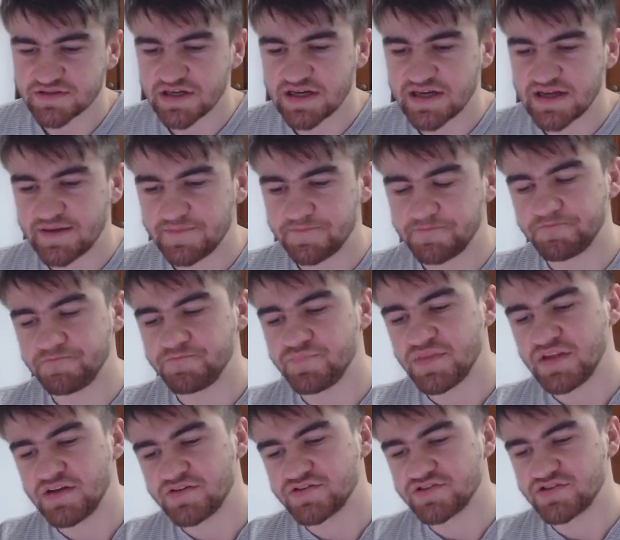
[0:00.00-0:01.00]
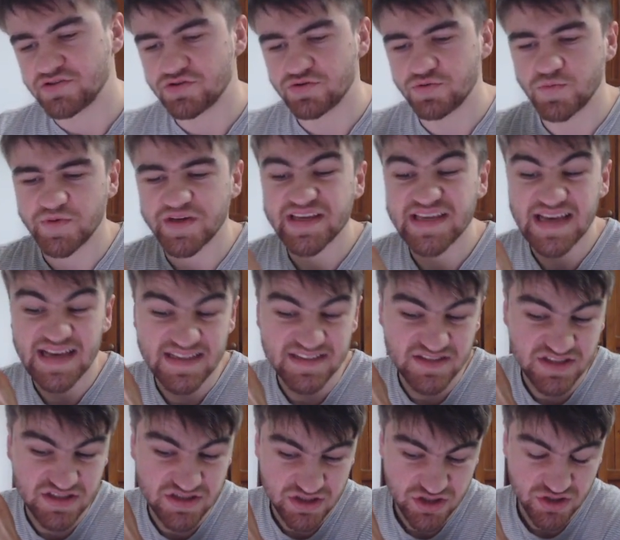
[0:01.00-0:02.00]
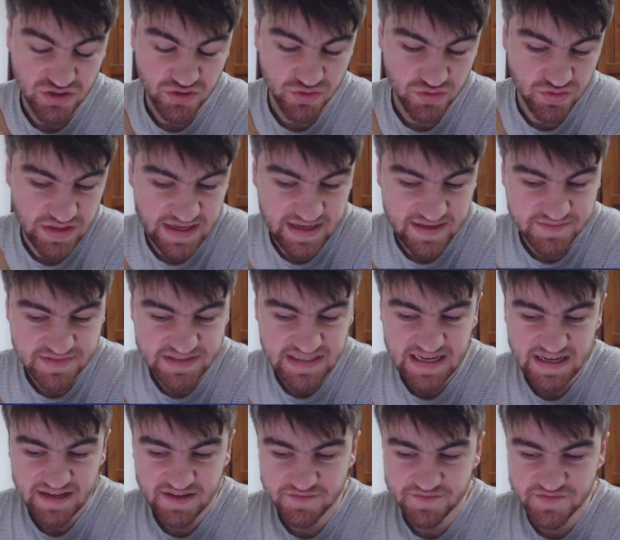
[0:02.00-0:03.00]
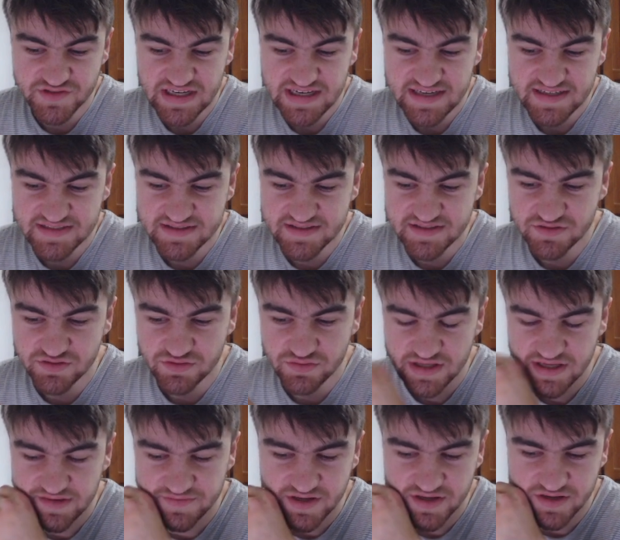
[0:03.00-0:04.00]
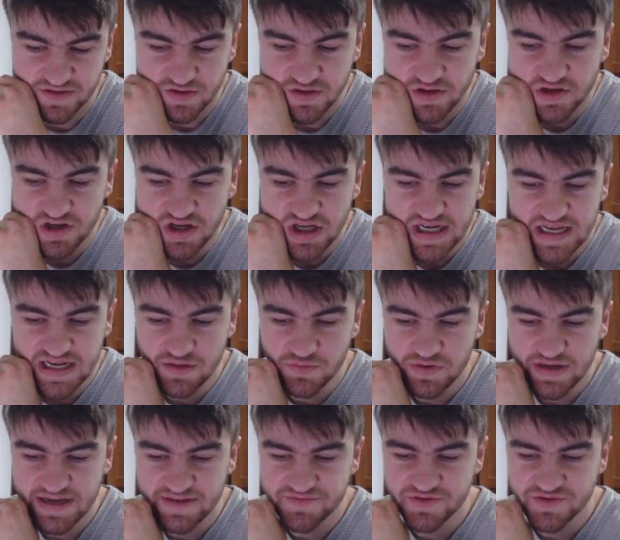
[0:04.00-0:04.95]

So could we get 2 games out of Jackson or whatever? We'll have